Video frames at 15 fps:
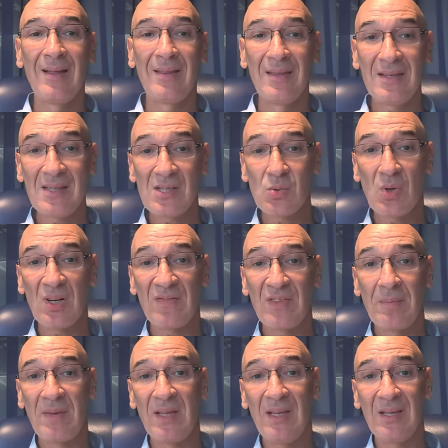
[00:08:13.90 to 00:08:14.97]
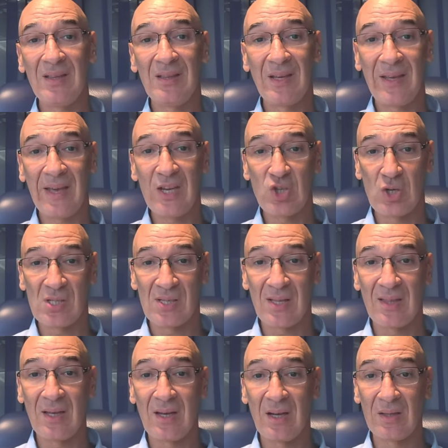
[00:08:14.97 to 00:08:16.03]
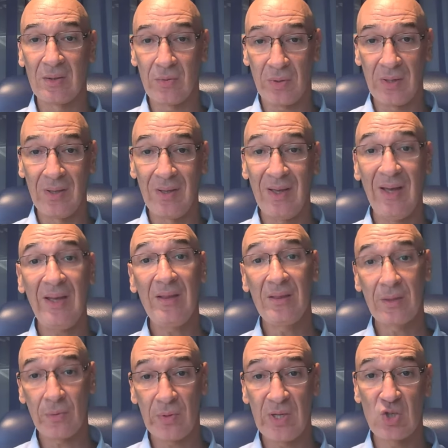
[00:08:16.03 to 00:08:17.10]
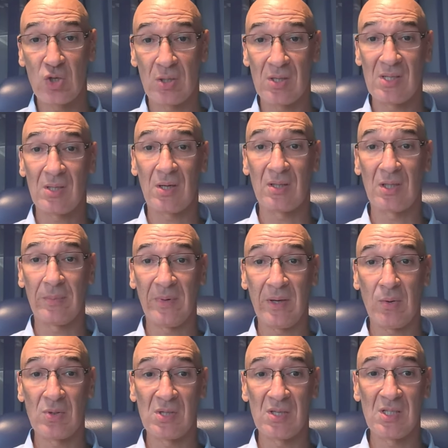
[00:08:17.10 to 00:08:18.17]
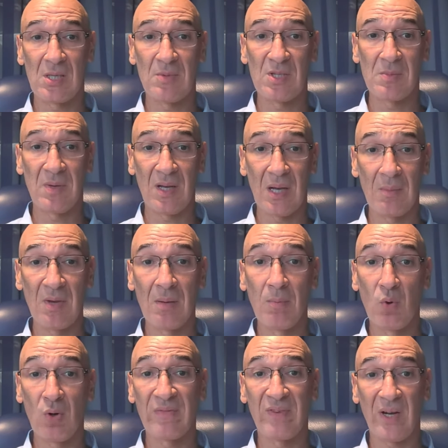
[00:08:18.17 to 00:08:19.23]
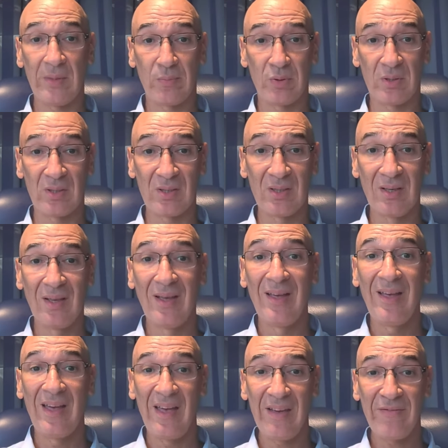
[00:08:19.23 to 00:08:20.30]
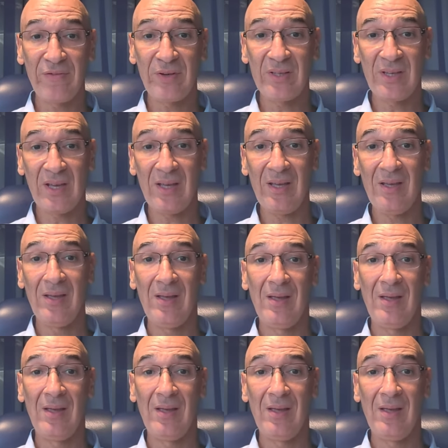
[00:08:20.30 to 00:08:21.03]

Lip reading: This is one of the many indications that the country and the region startup ecosystem is becoming more vibrant every day,